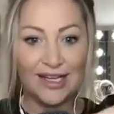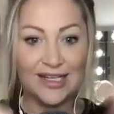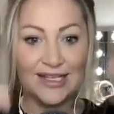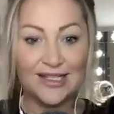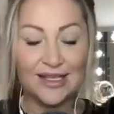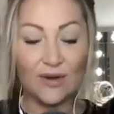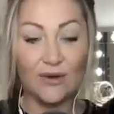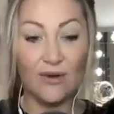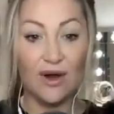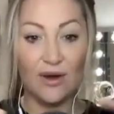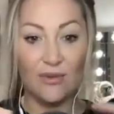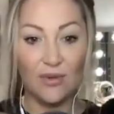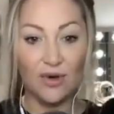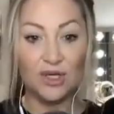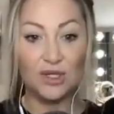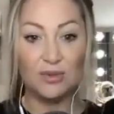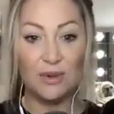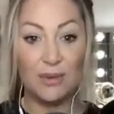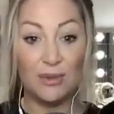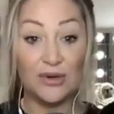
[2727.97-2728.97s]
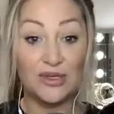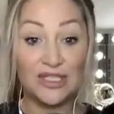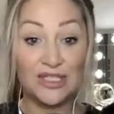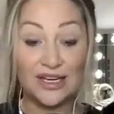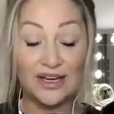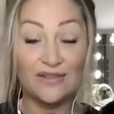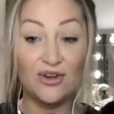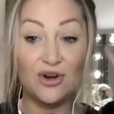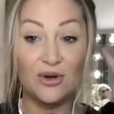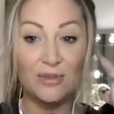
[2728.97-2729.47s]
So I wash my body, and
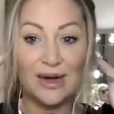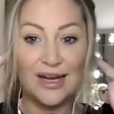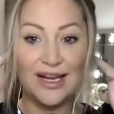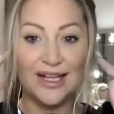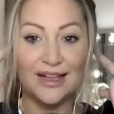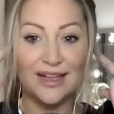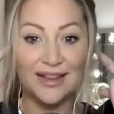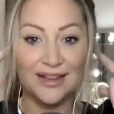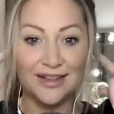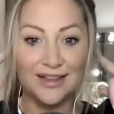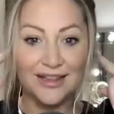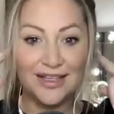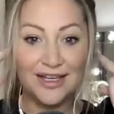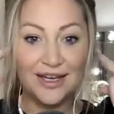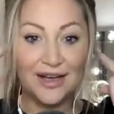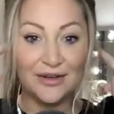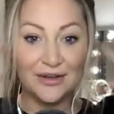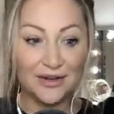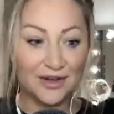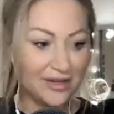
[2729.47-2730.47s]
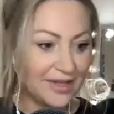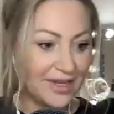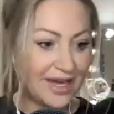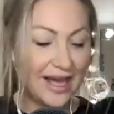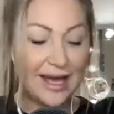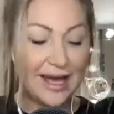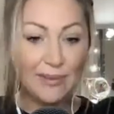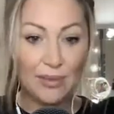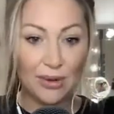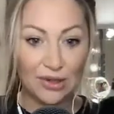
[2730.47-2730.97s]
I've got my little,
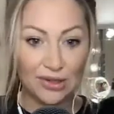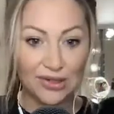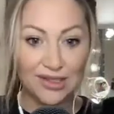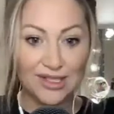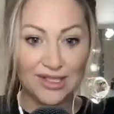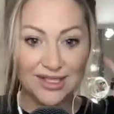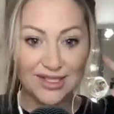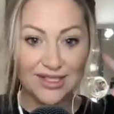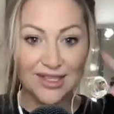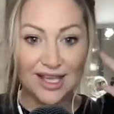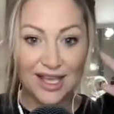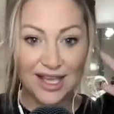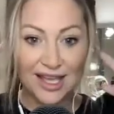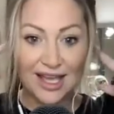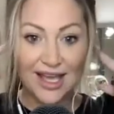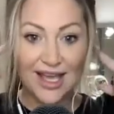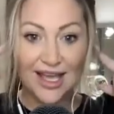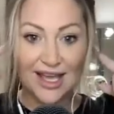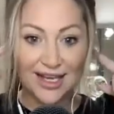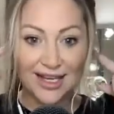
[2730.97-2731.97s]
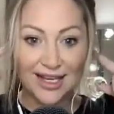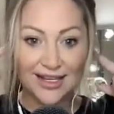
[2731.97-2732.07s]
AirPods in.